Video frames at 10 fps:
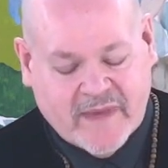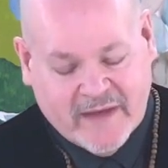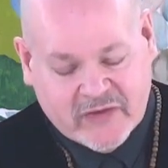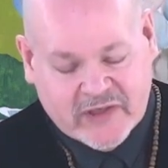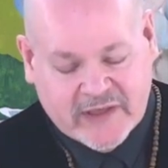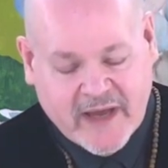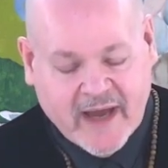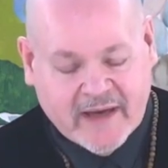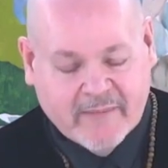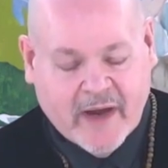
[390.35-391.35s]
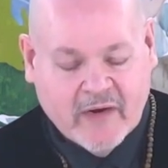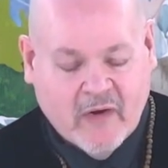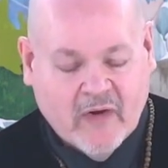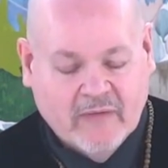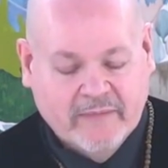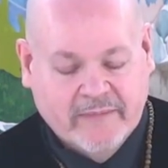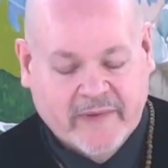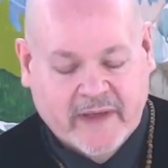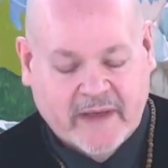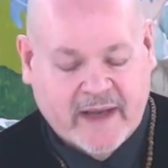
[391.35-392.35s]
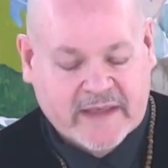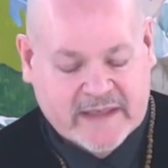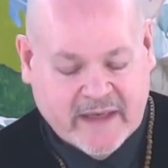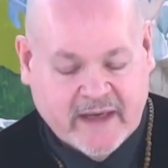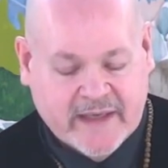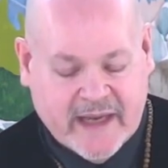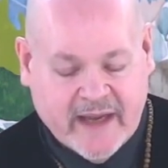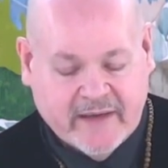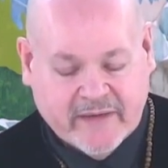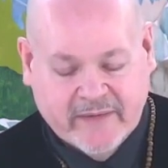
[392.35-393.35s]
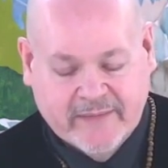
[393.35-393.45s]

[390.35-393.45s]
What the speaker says: and she died in my home in 1998